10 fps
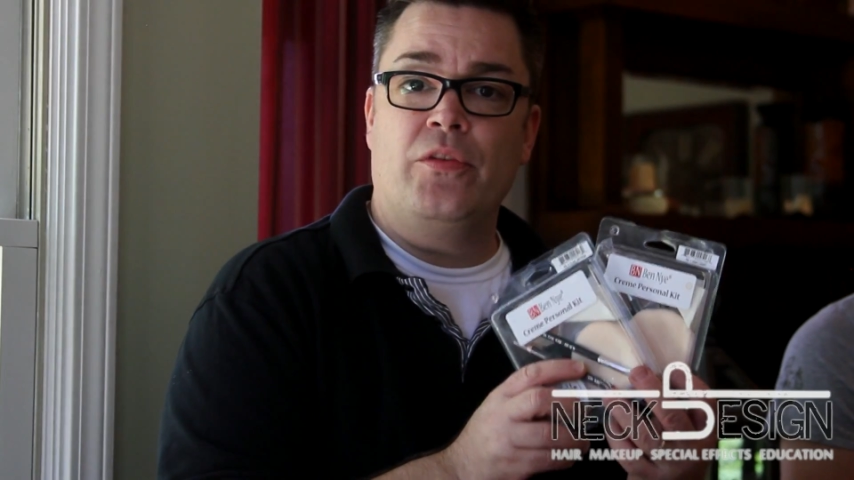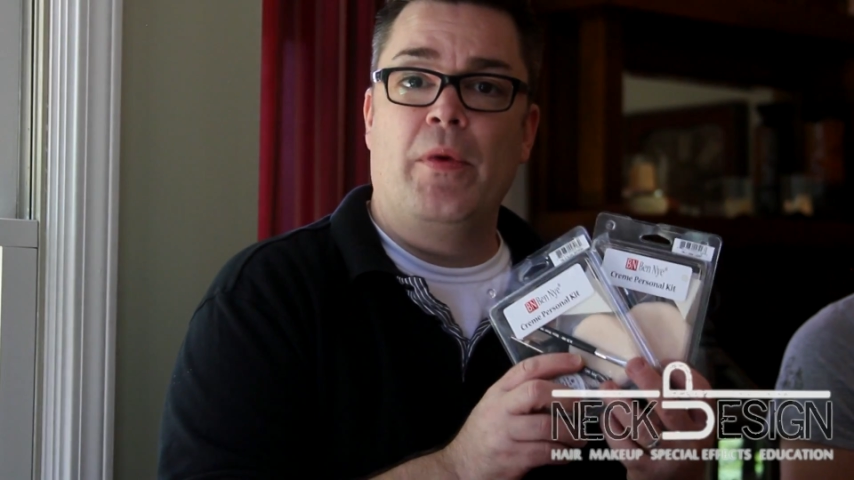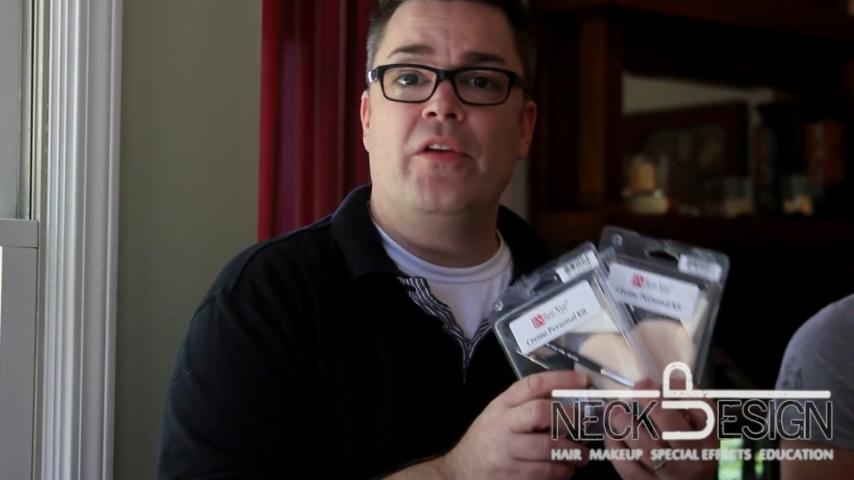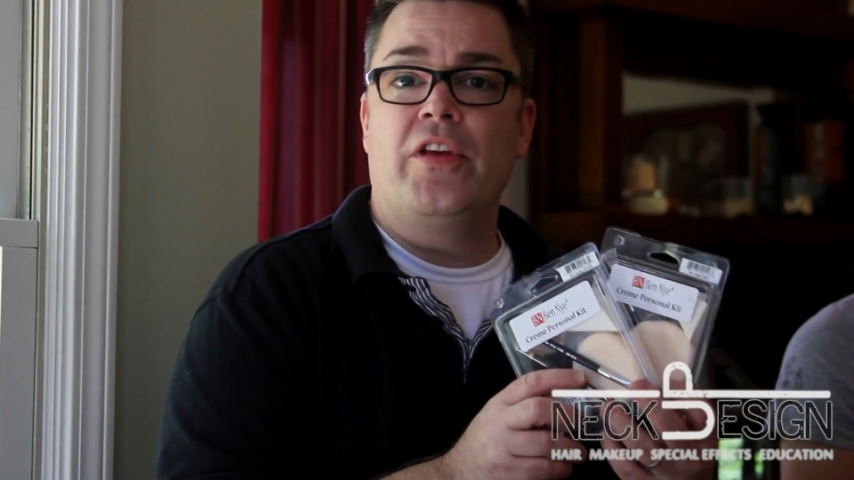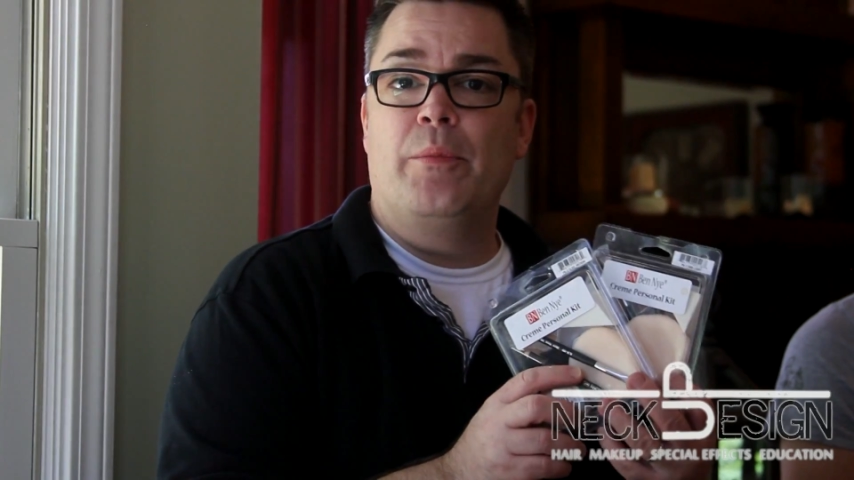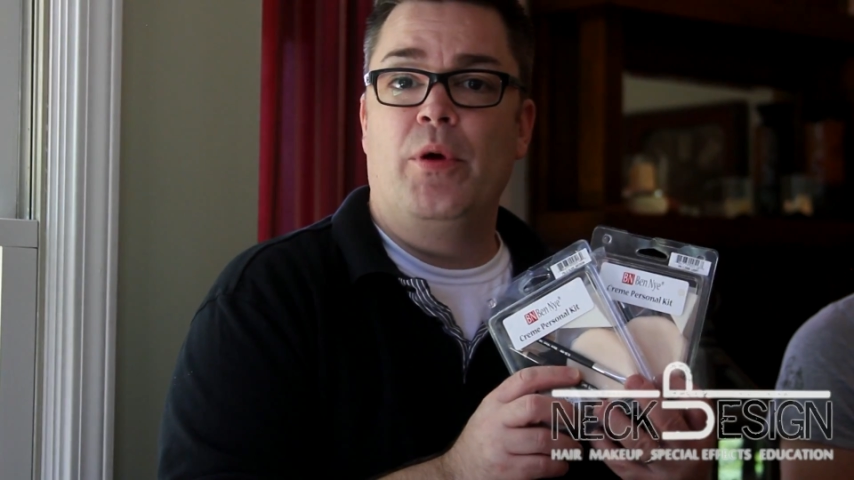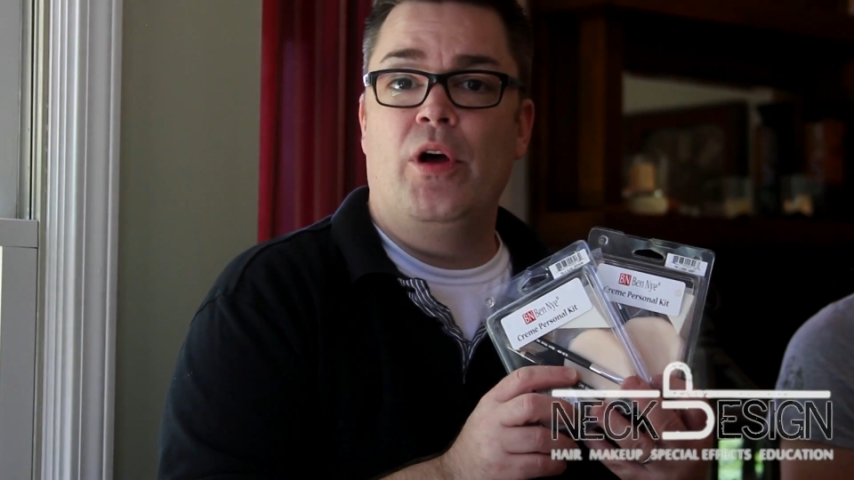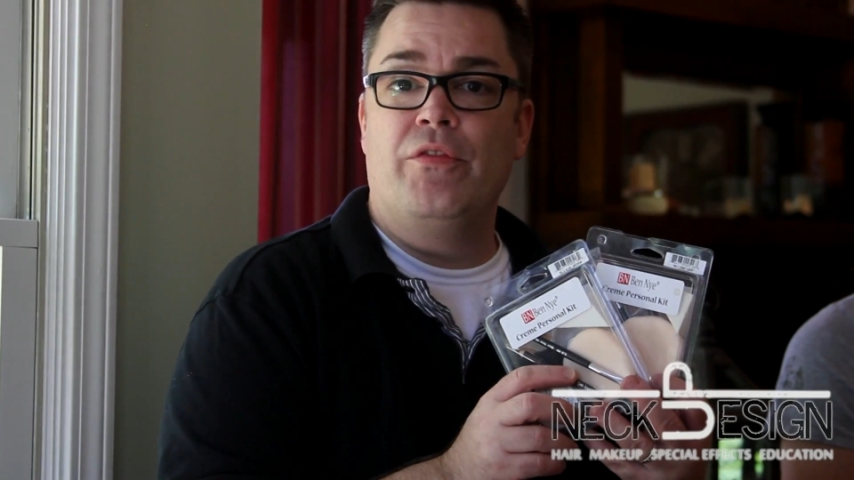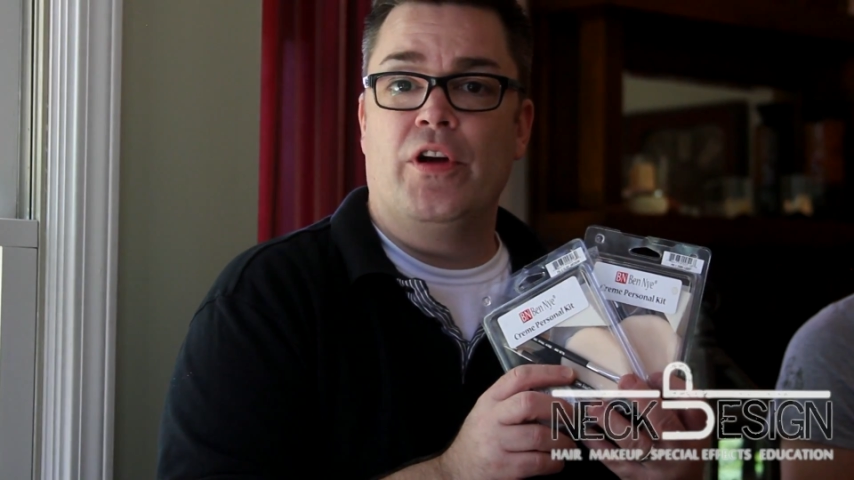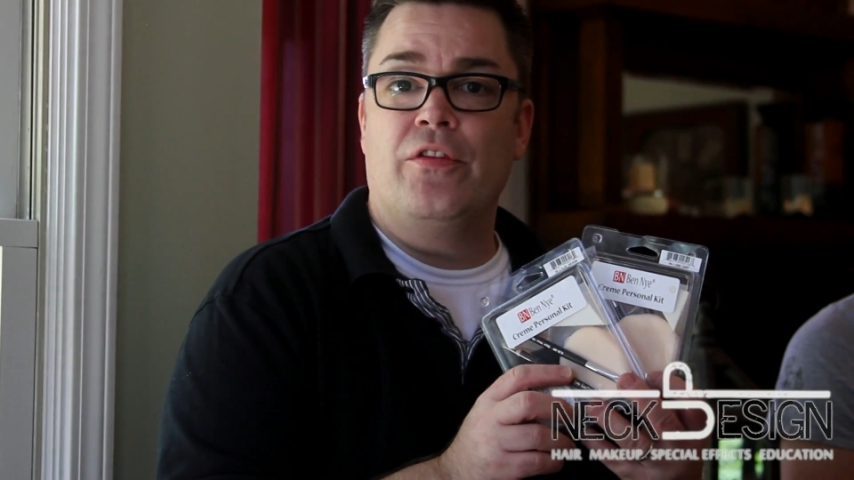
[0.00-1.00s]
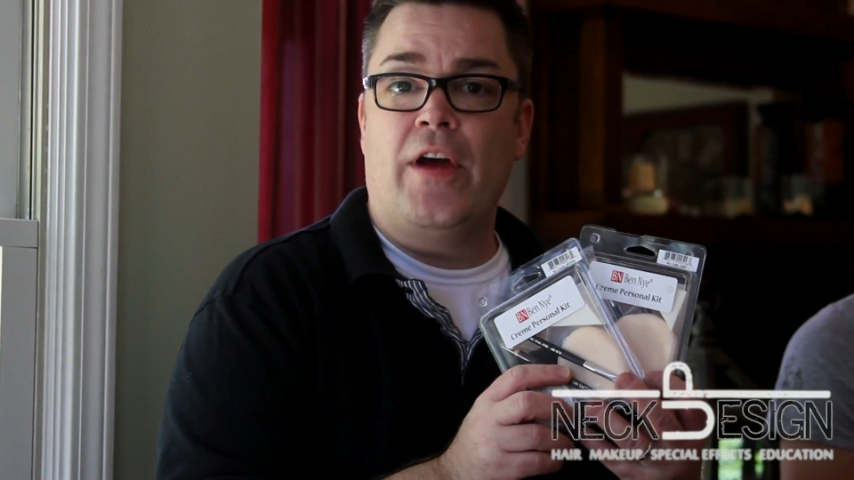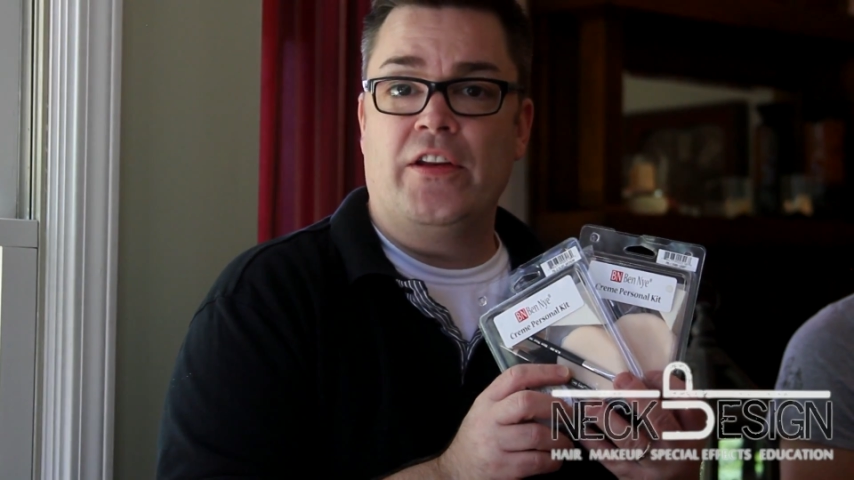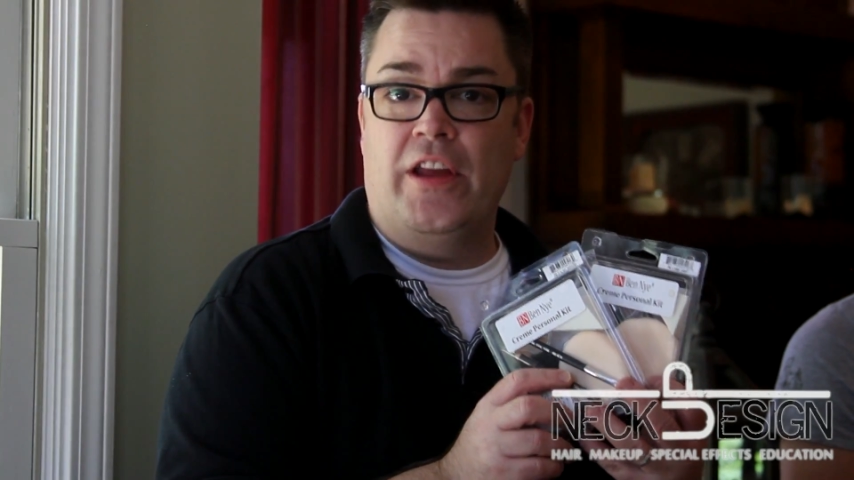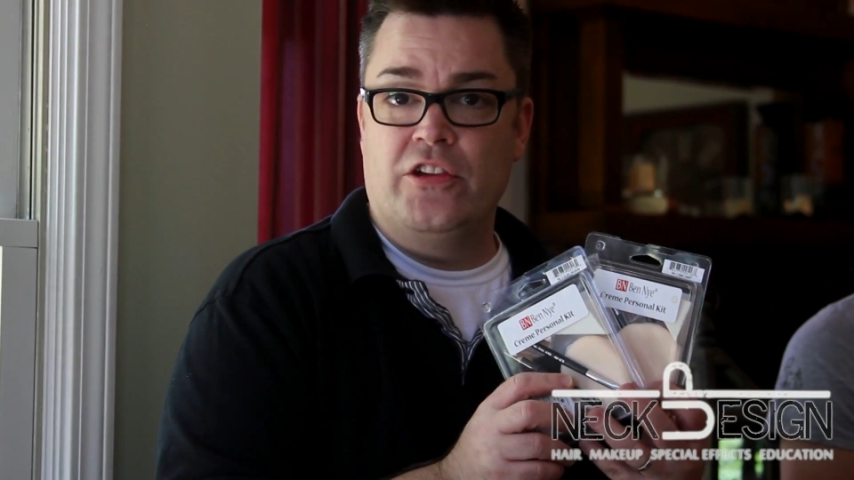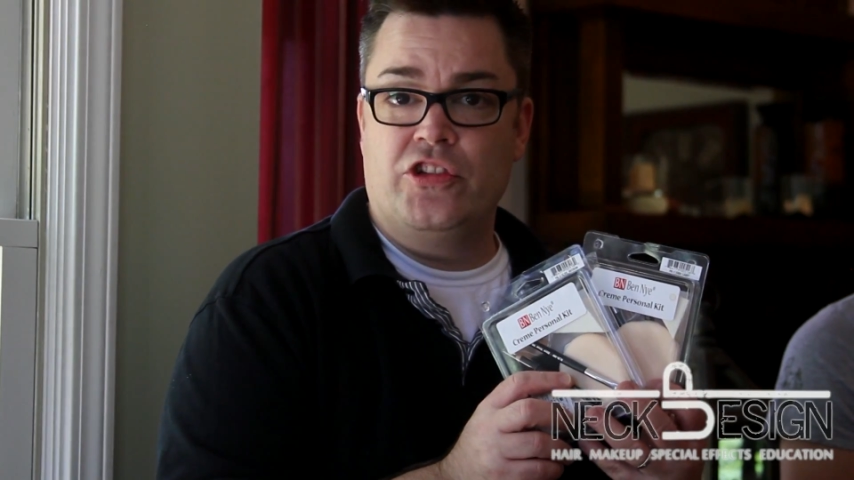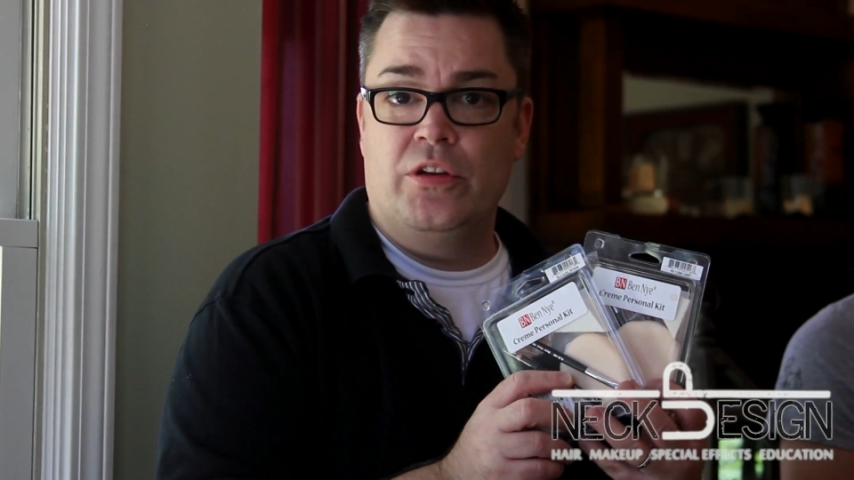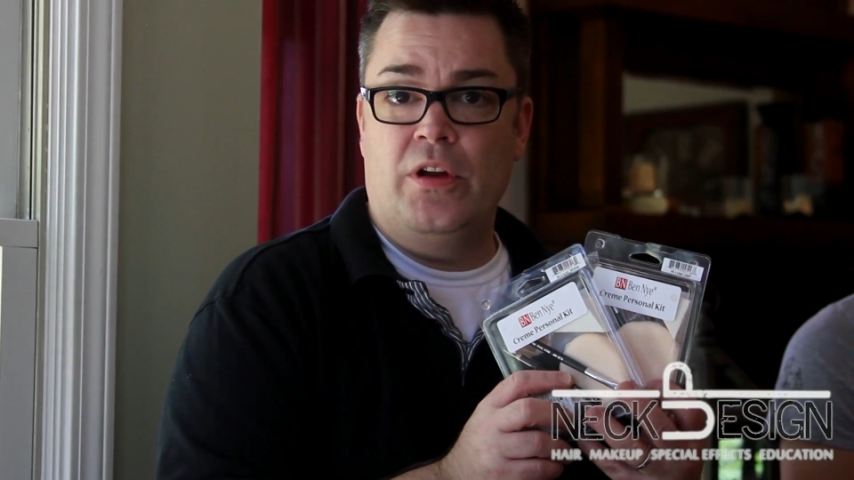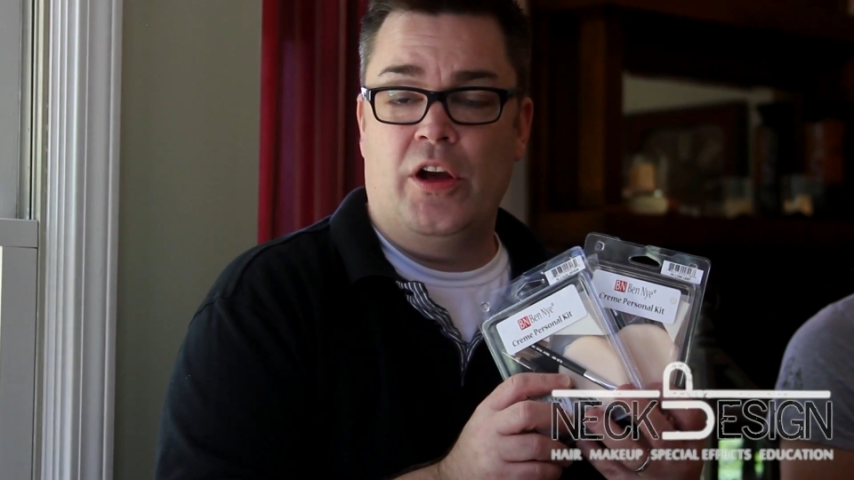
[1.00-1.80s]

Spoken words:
small sample of your foundation,